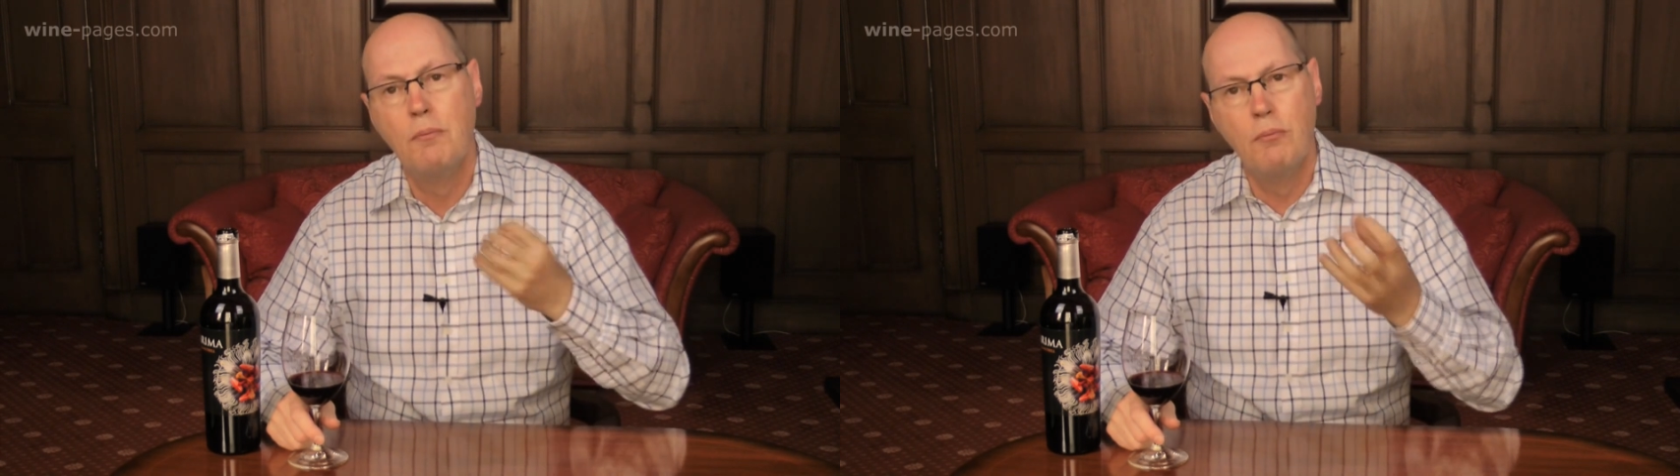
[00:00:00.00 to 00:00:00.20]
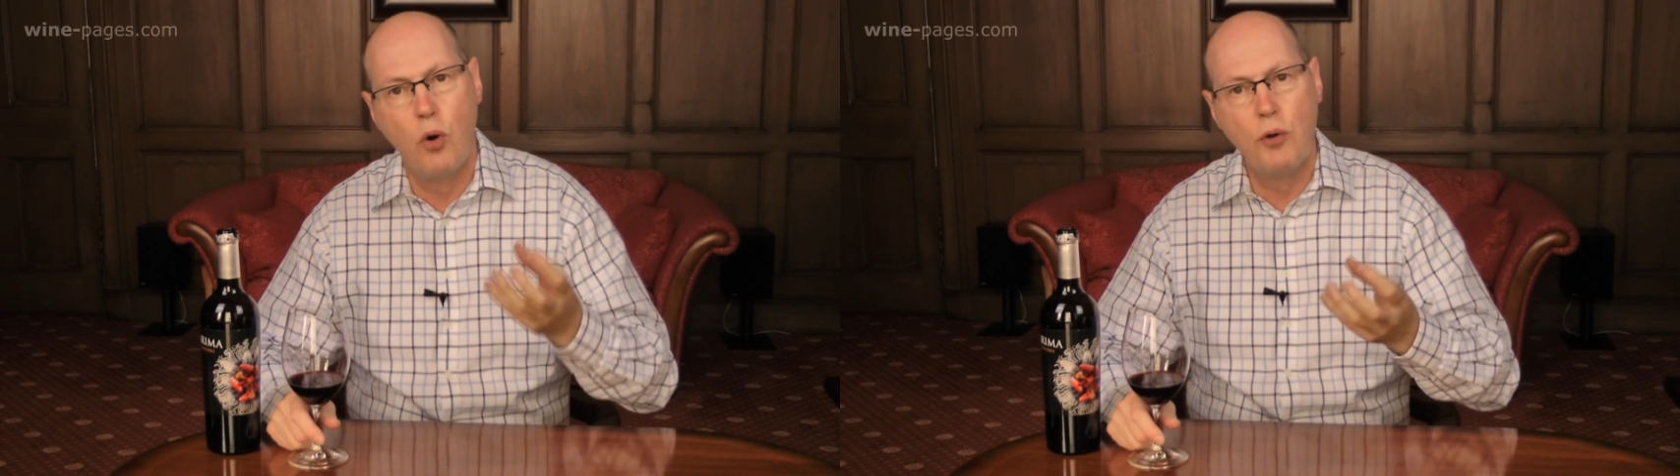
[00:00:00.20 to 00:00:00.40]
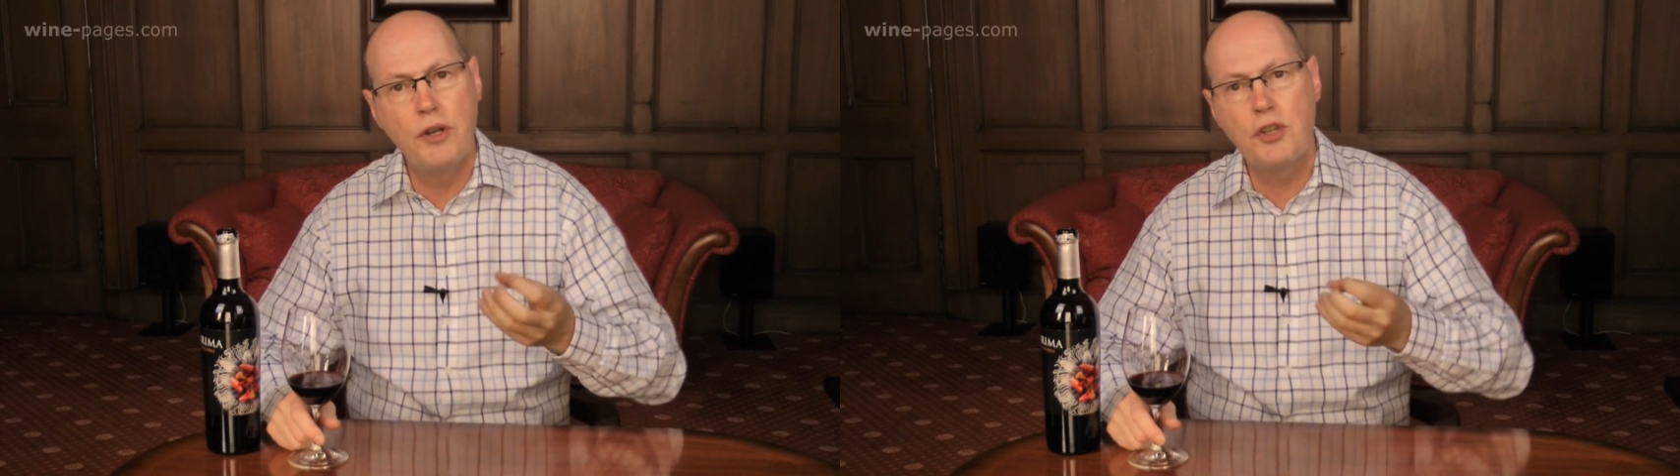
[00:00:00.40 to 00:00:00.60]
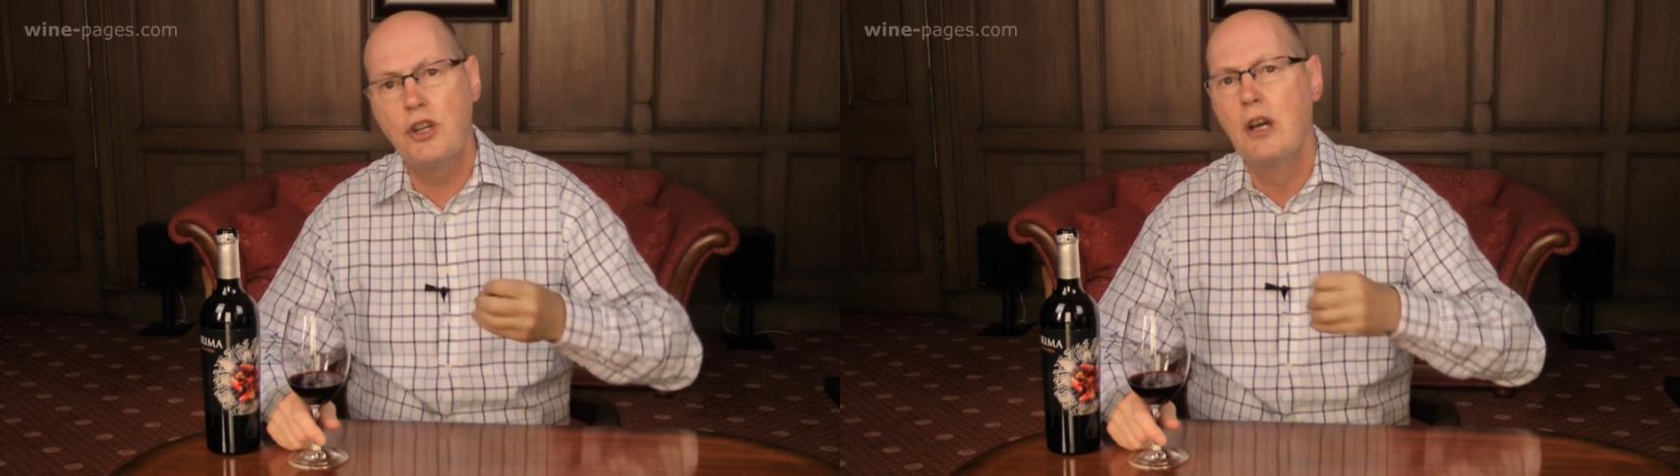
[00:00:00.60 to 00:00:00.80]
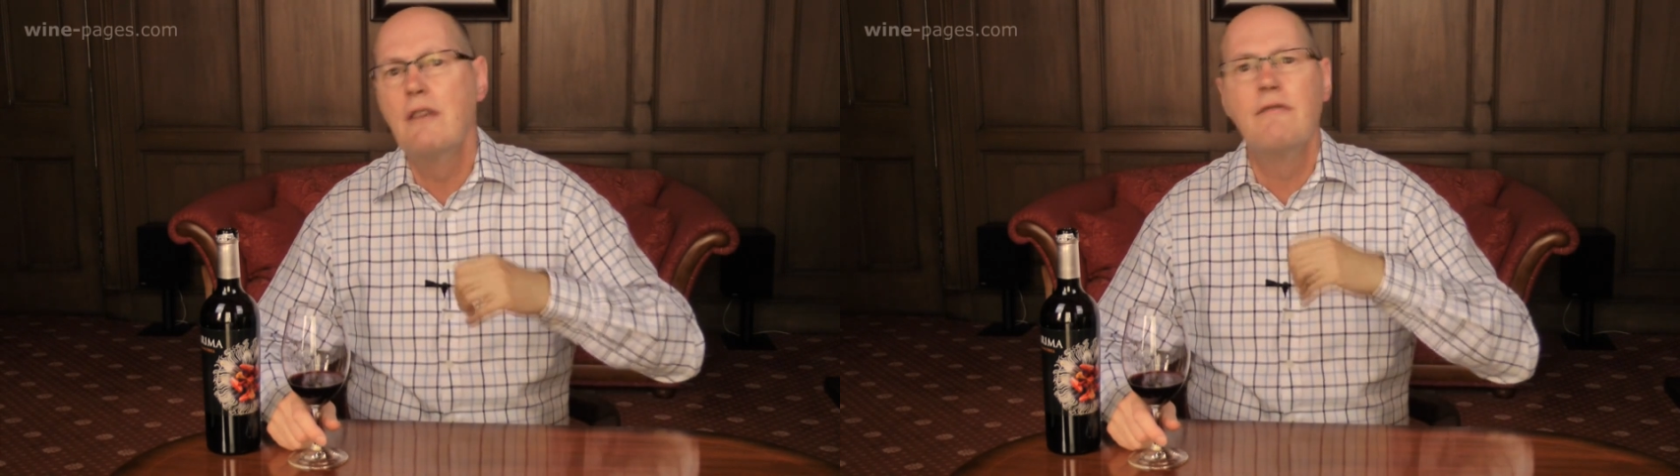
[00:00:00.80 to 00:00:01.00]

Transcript: moreish,